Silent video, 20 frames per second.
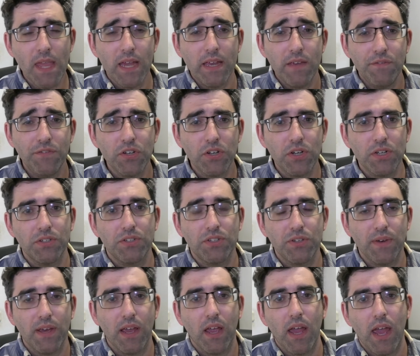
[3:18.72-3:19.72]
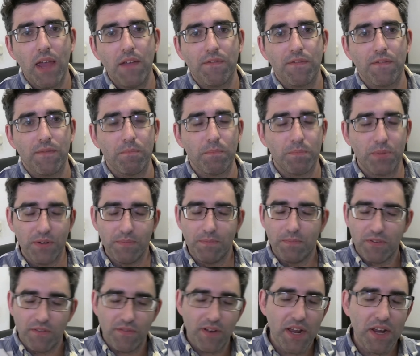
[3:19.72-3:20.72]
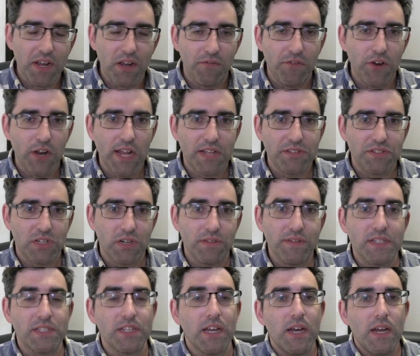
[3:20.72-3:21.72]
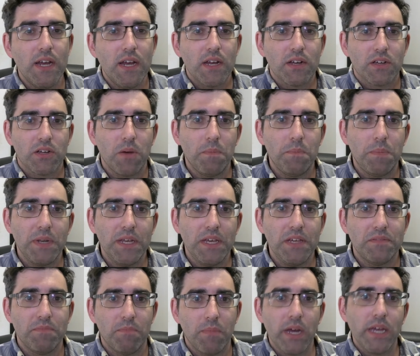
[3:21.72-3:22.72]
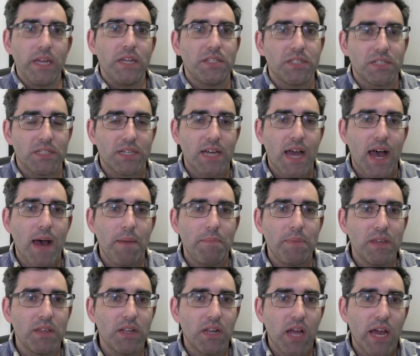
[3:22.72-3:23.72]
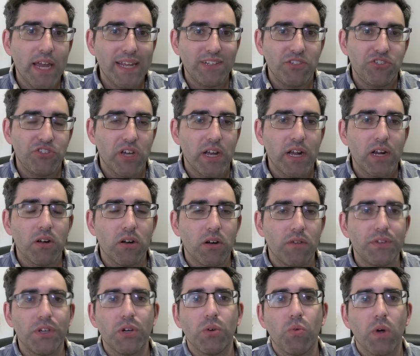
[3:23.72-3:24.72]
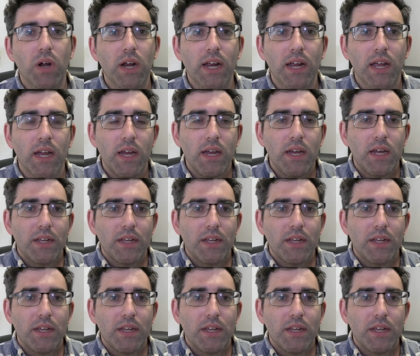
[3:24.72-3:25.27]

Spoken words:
if you're doing a providing a freelance service, companies might be the lion's share of your work.